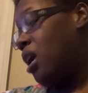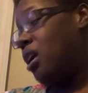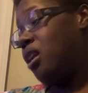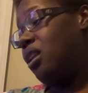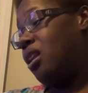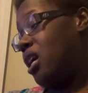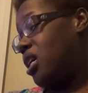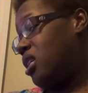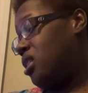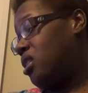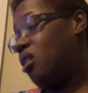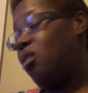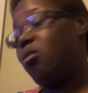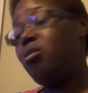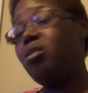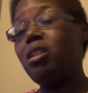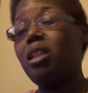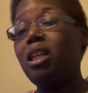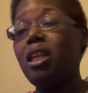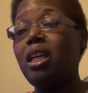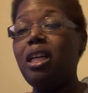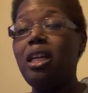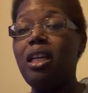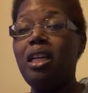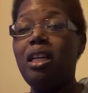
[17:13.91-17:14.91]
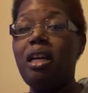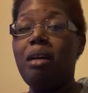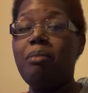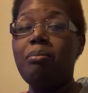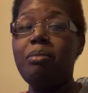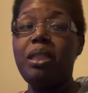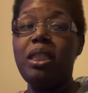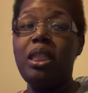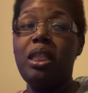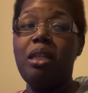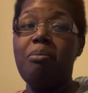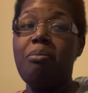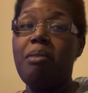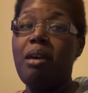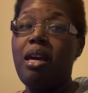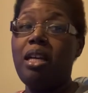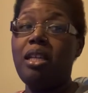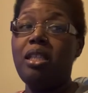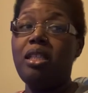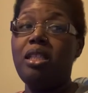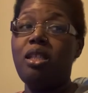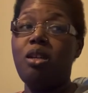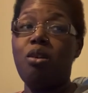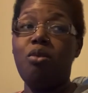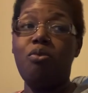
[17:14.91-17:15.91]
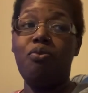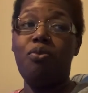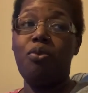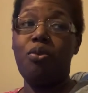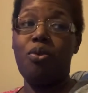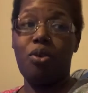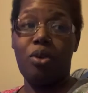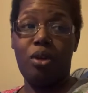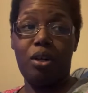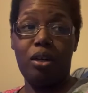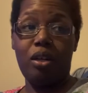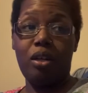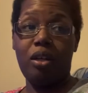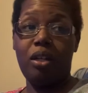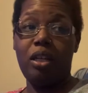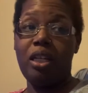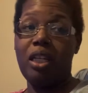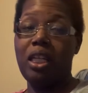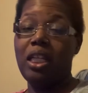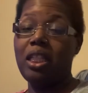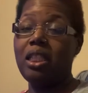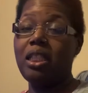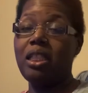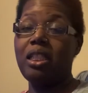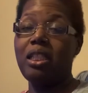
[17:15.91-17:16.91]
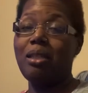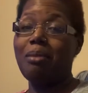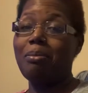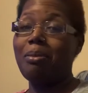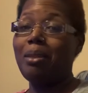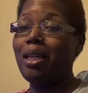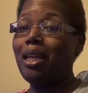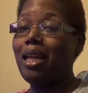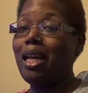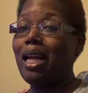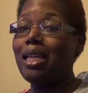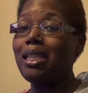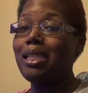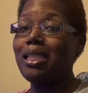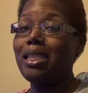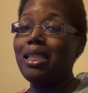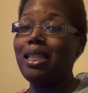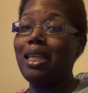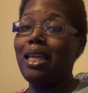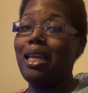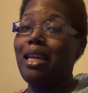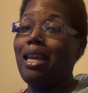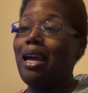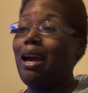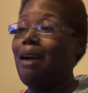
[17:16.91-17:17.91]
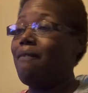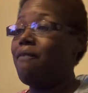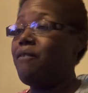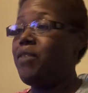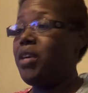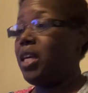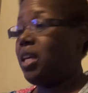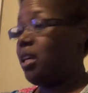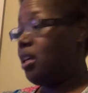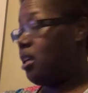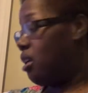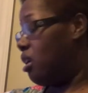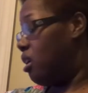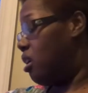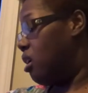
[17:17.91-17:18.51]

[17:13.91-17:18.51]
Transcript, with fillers: that's the only thing i'm sending back so far and this is something that i just cannot fit